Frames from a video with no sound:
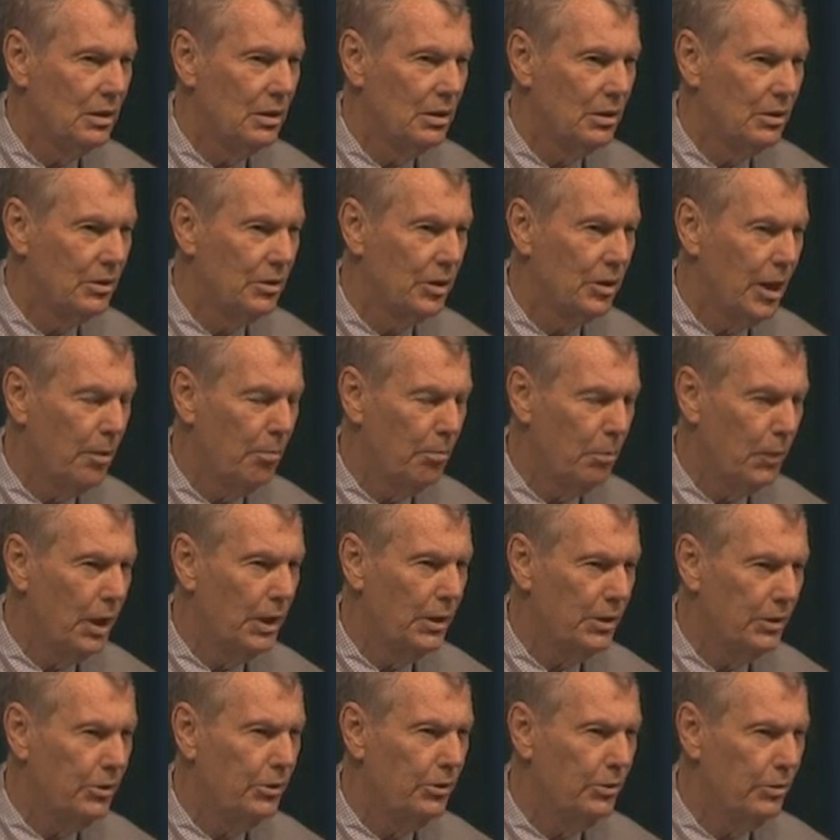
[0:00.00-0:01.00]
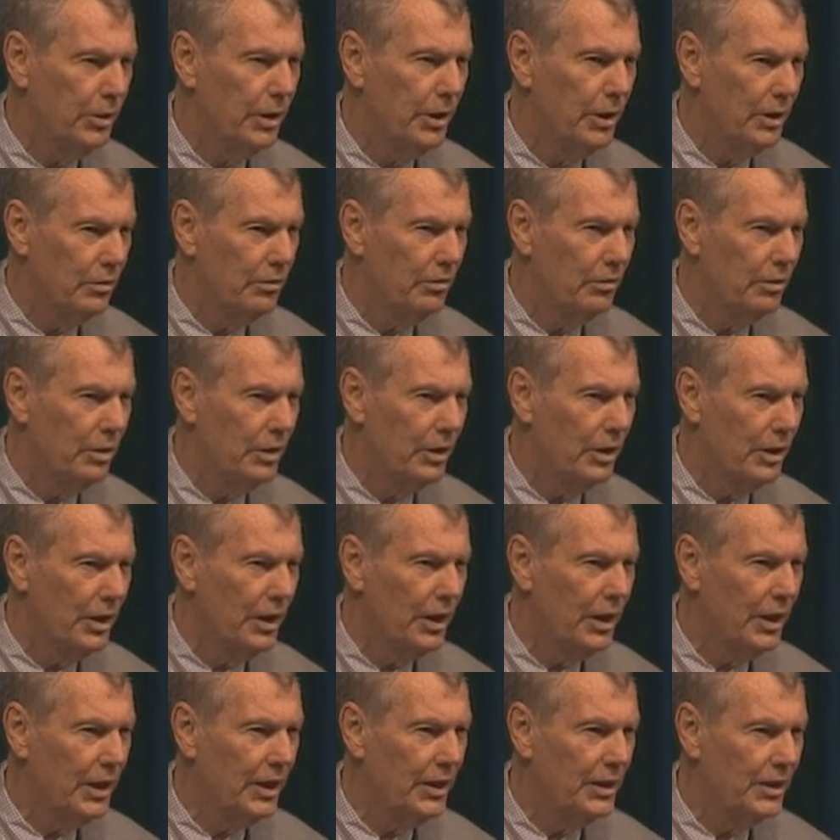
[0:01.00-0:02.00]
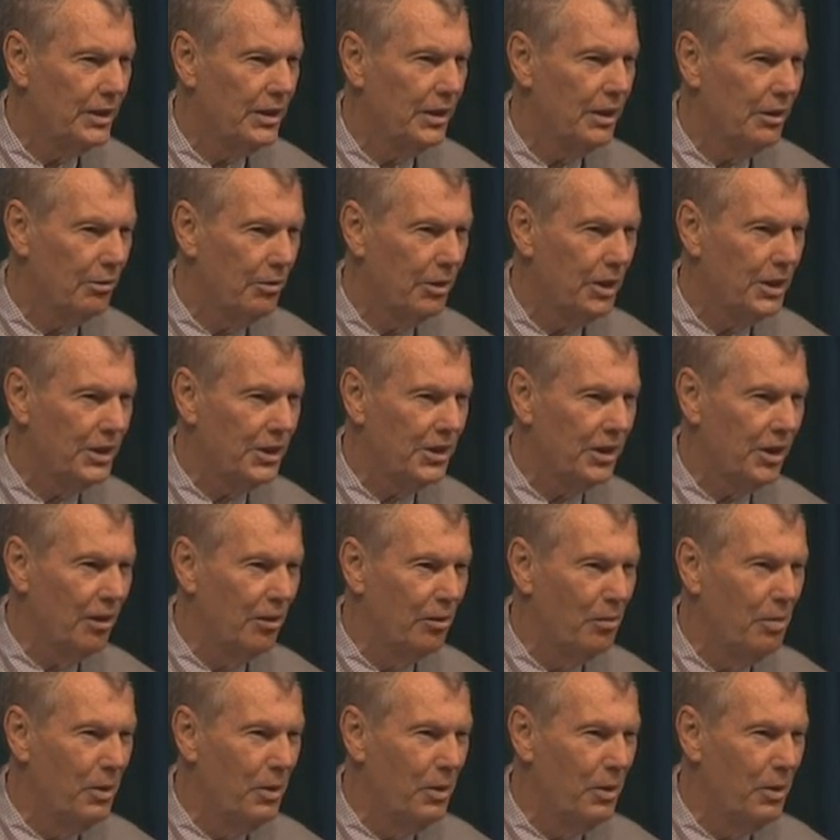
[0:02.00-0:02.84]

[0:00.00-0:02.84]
Trapped by two elderly ladies in a restaurant.